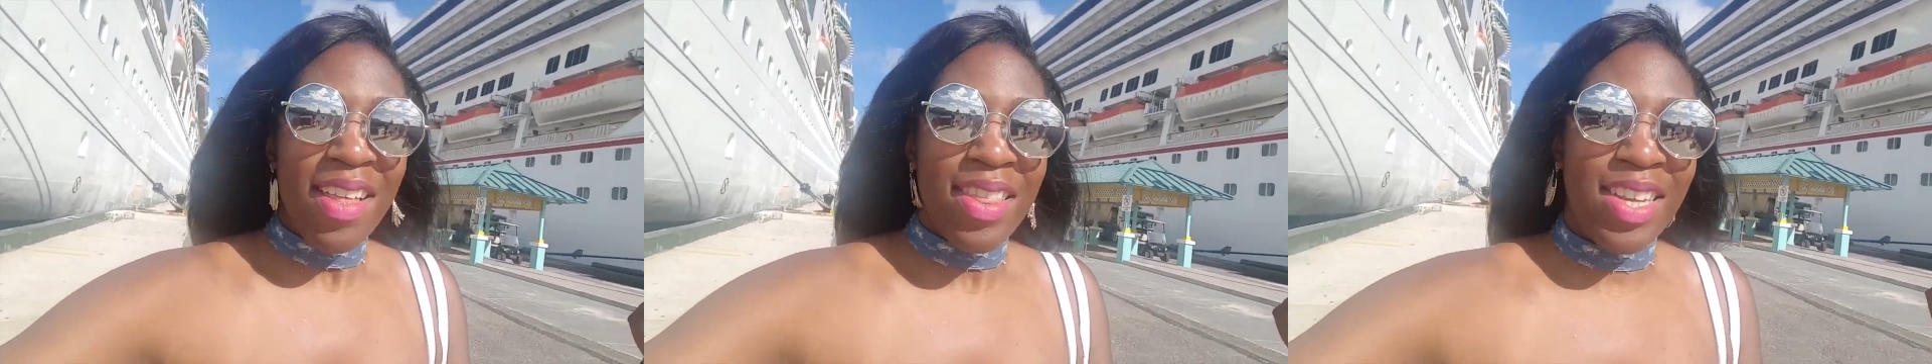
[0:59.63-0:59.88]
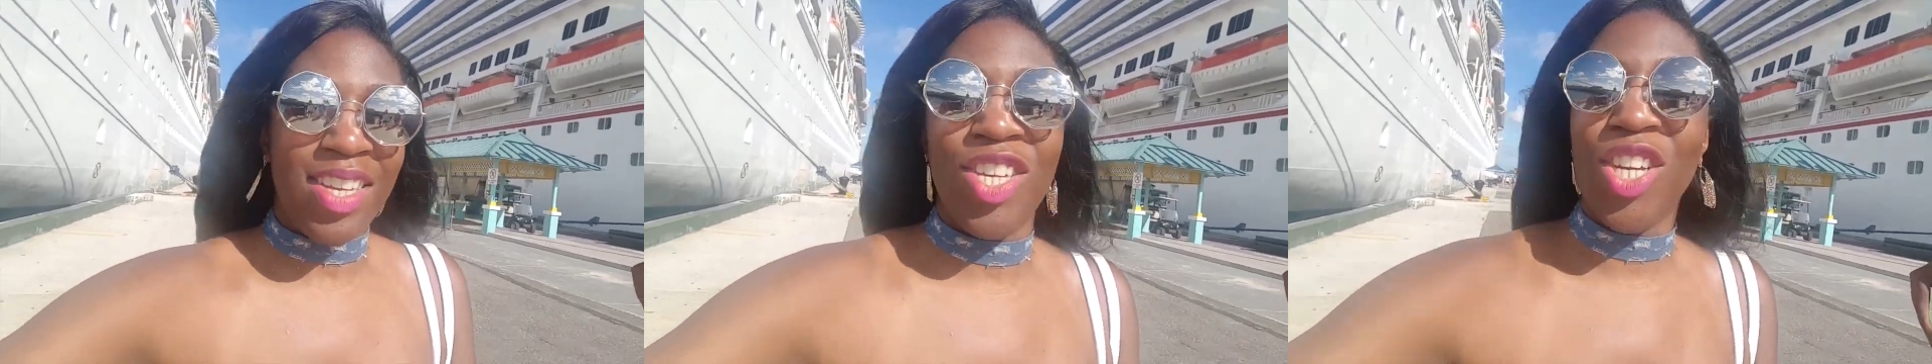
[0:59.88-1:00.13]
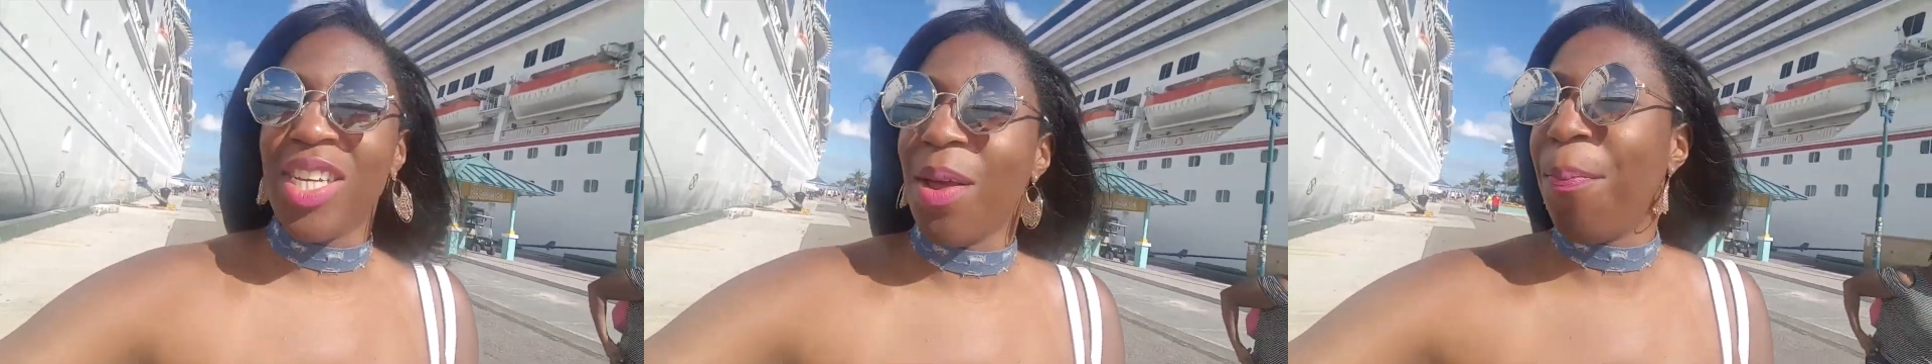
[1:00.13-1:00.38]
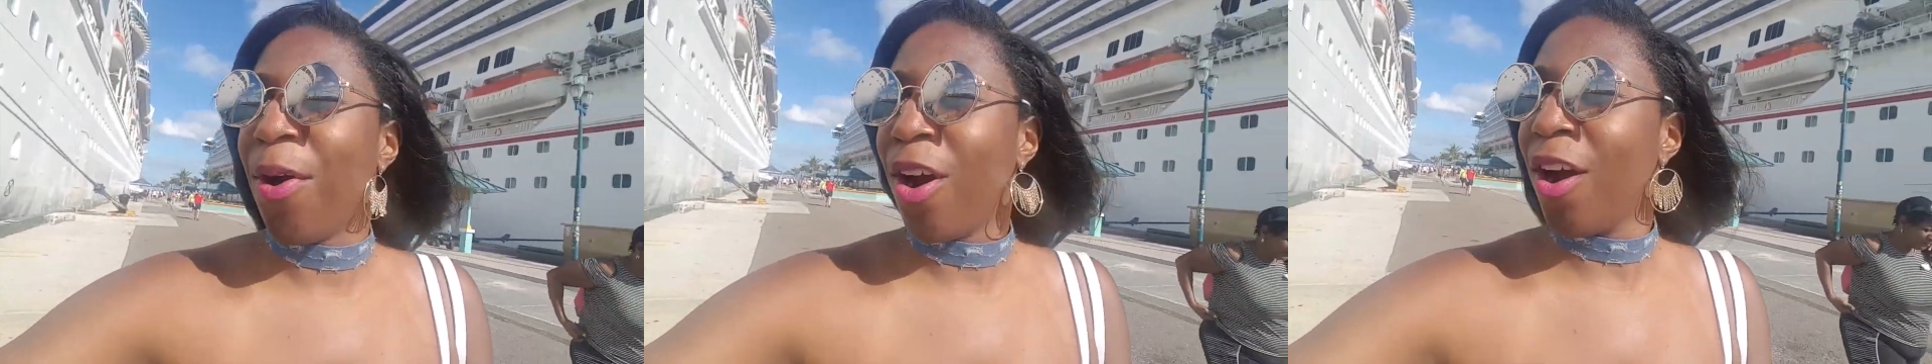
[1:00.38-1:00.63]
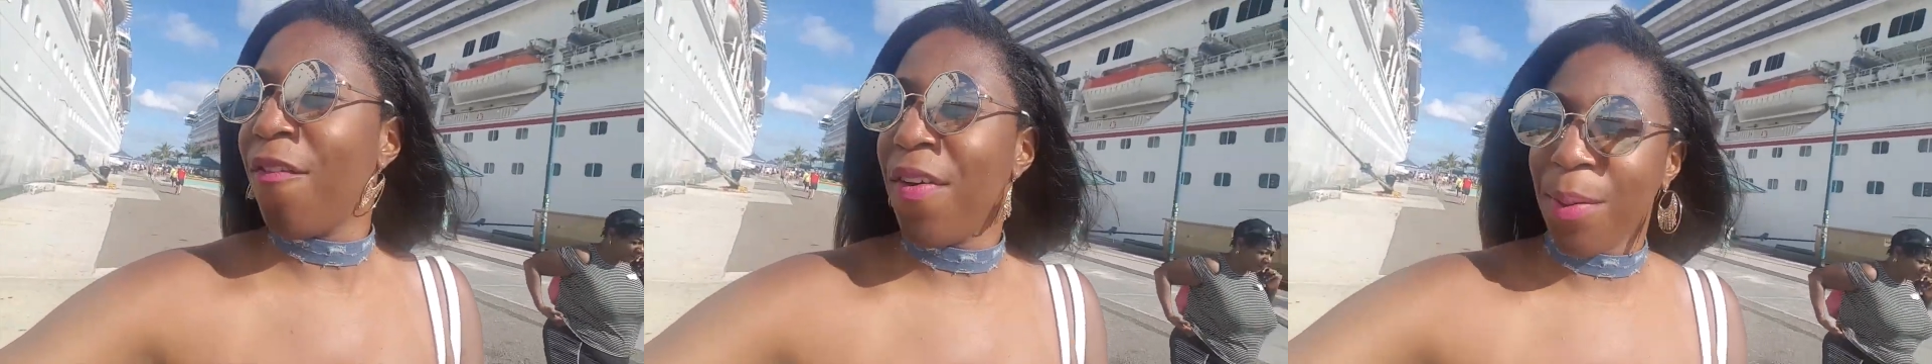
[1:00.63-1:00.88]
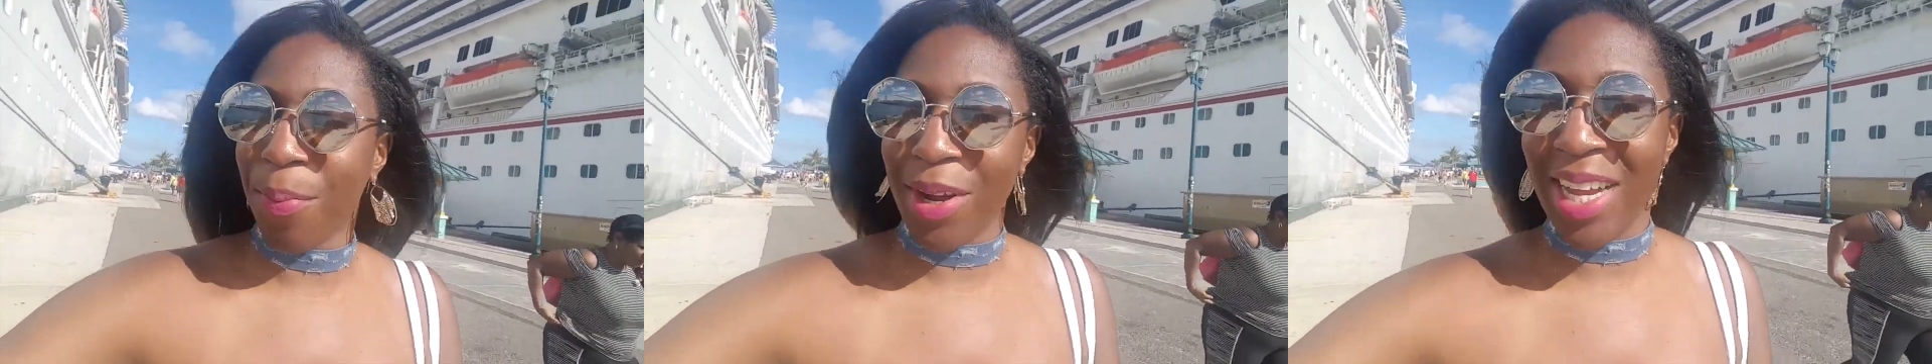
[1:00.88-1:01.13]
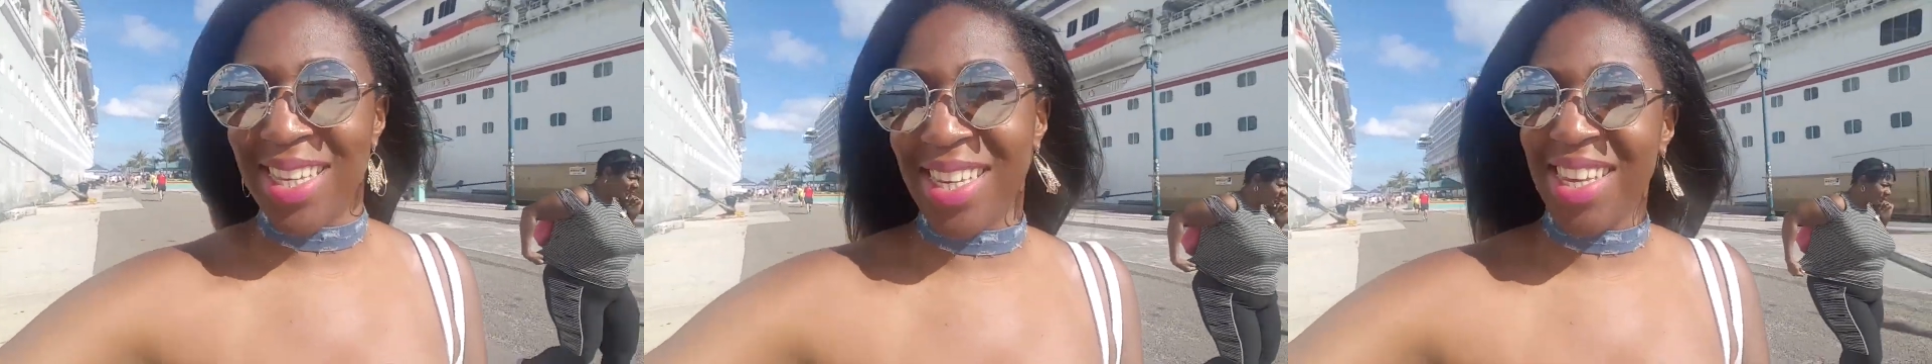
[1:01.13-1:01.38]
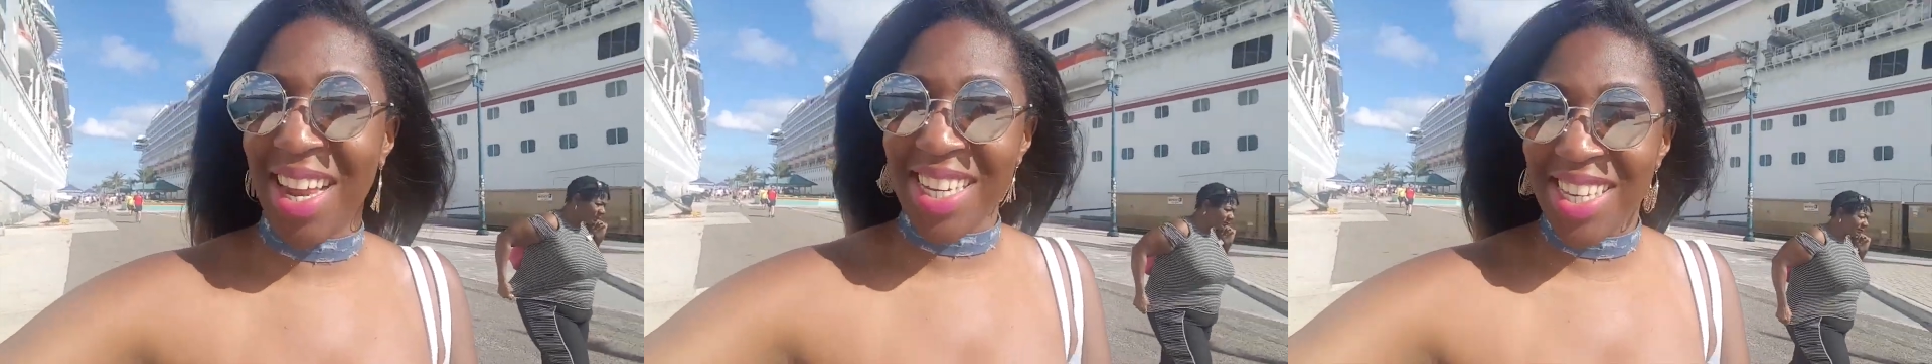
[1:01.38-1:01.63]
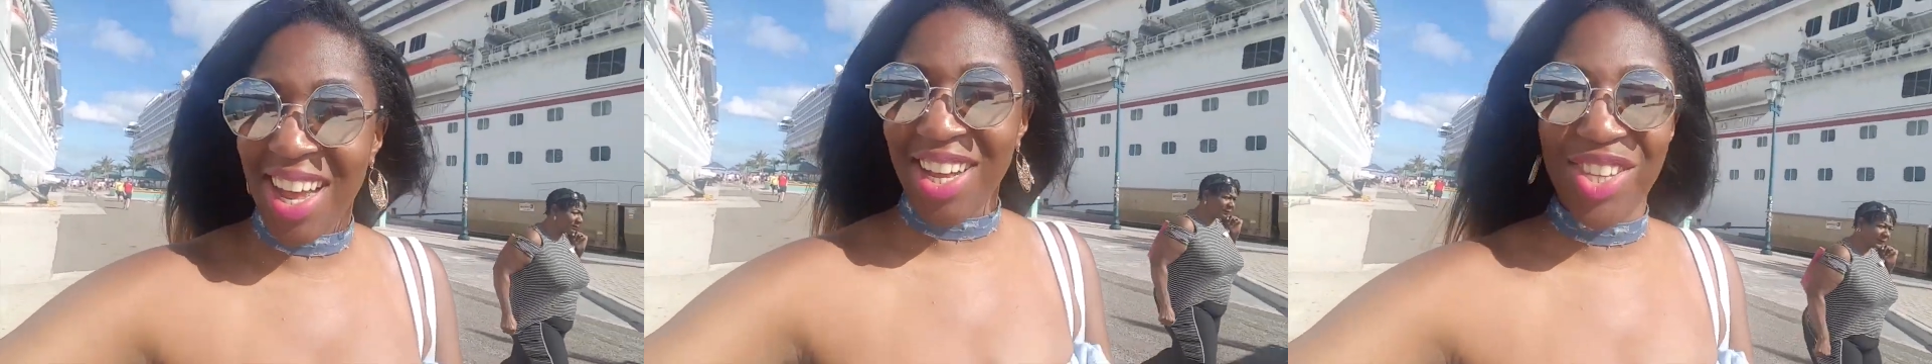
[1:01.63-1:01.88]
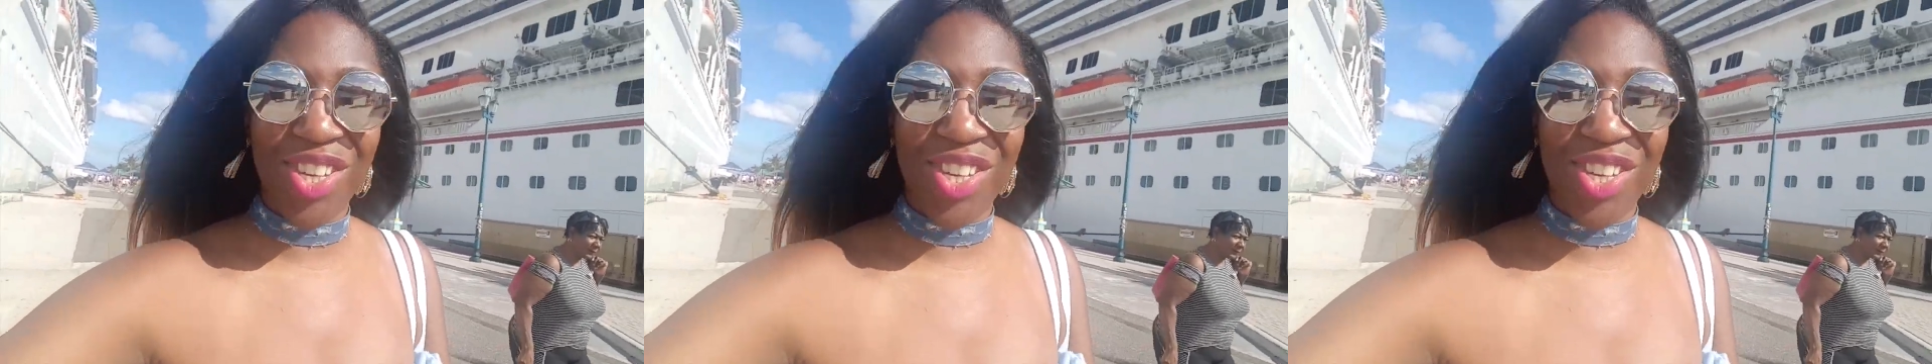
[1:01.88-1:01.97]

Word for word: This is just a perfect breeze. The sun is not